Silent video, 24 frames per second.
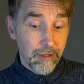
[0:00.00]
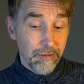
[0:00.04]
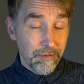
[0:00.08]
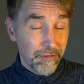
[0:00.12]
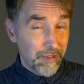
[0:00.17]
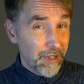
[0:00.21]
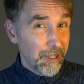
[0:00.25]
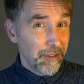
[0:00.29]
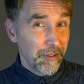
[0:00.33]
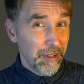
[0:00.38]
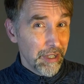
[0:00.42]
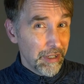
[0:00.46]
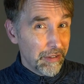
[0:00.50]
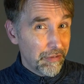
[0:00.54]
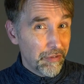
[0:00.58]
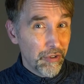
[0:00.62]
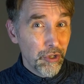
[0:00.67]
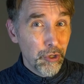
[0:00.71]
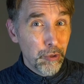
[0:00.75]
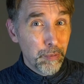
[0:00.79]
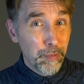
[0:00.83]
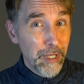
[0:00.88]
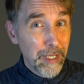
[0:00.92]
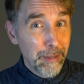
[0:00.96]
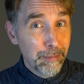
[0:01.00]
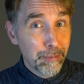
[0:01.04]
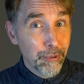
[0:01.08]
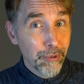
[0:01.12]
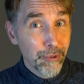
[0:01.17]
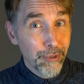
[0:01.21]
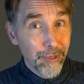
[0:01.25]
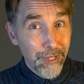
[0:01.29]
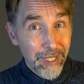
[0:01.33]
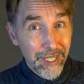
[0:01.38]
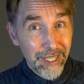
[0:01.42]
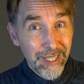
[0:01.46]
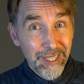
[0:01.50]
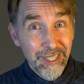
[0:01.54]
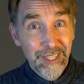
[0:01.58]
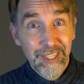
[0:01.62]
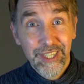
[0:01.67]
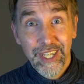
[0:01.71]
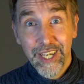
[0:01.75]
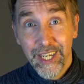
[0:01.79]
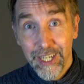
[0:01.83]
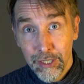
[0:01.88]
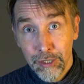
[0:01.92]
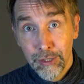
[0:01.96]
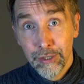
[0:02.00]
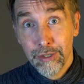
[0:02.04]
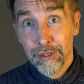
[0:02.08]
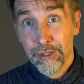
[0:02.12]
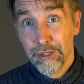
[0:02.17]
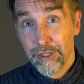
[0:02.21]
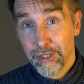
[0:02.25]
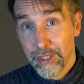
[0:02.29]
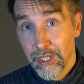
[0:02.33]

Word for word: Very few people intend